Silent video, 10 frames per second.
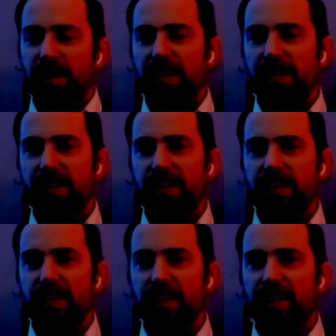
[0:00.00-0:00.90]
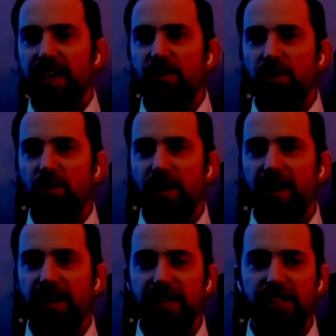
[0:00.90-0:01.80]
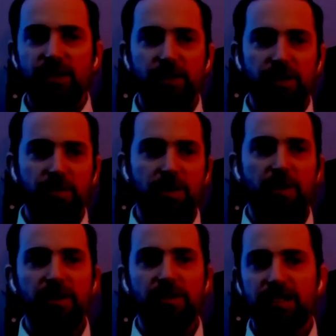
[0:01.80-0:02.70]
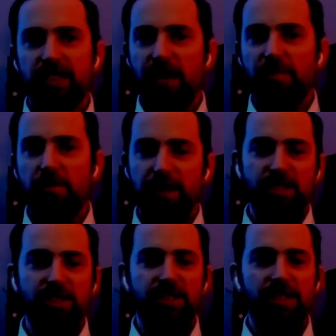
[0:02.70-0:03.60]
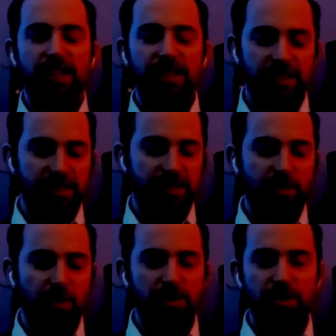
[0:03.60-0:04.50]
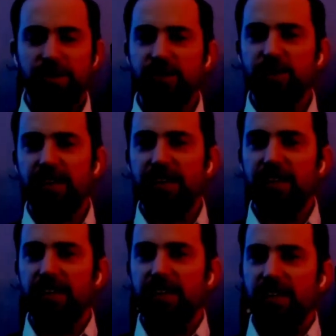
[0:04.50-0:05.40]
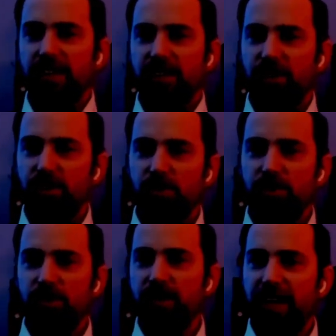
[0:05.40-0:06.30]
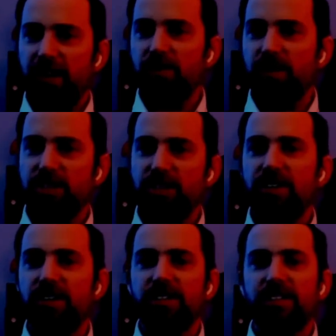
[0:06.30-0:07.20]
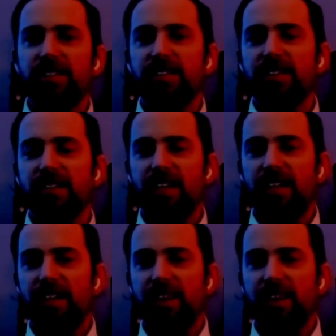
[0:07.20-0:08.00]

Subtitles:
And I think that an idea really requires the time and patience. And to quote Toy Story 2, you can't rush art. And I